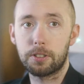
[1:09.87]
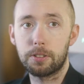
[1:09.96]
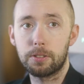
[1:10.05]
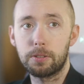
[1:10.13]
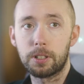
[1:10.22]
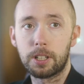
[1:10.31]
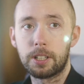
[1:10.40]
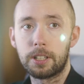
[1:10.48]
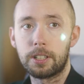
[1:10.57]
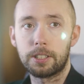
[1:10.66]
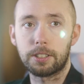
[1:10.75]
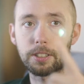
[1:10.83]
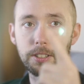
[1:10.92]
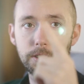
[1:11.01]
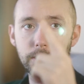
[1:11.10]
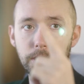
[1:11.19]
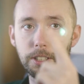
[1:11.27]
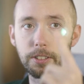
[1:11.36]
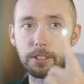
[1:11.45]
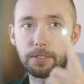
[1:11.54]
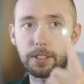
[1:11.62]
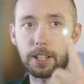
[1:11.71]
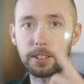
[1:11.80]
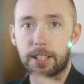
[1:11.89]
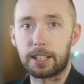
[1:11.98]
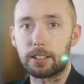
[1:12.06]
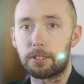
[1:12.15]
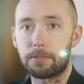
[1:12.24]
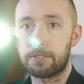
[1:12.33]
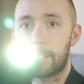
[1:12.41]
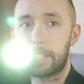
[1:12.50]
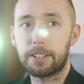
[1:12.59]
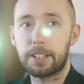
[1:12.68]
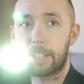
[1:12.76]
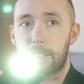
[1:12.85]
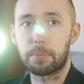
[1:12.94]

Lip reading: You can see, you've got that little flare there,